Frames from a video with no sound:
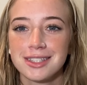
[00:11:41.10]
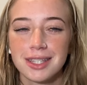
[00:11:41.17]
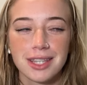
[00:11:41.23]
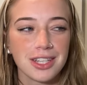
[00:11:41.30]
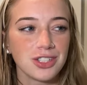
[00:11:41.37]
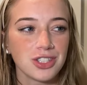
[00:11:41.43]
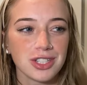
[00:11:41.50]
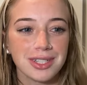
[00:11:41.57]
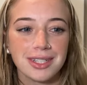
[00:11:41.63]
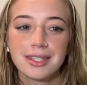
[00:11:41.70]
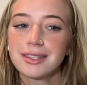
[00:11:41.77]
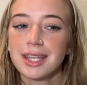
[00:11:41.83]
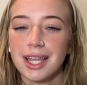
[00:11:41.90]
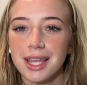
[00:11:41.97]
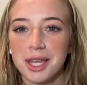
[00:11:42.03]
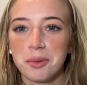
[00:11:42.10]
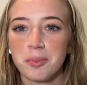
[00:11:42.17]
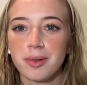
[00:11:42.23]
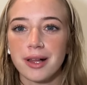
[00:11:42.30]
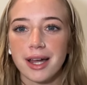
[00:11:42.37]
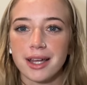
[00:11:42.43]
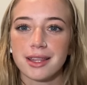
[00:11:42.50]
Did she just like
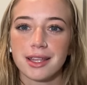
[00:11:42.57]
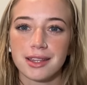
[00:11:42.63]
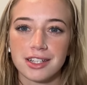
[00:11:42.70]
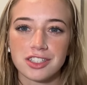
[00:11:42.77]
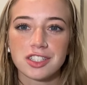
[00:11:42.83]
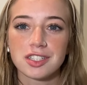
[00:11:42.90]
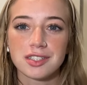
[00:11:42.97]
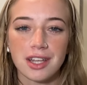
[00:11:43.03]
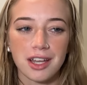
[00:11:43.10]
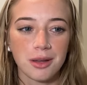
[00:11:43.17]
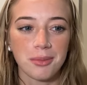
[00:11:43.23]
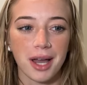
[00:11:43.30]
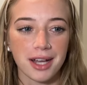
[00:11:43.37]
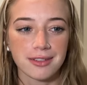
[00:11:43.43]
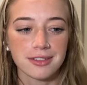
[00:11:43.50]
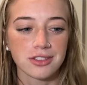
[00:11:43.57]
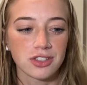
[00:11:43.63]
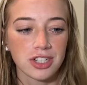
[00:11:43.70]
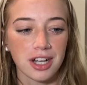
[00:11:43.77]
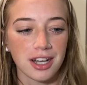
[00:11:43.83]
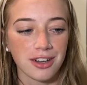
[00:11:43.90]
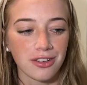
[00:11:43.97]
imply that they should take Max's
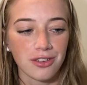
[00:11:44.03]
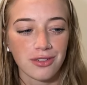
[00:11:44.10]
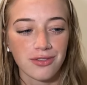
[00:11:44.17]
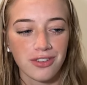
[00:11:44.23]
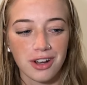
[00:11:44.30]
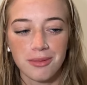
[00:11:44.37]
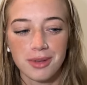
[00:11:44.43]
child from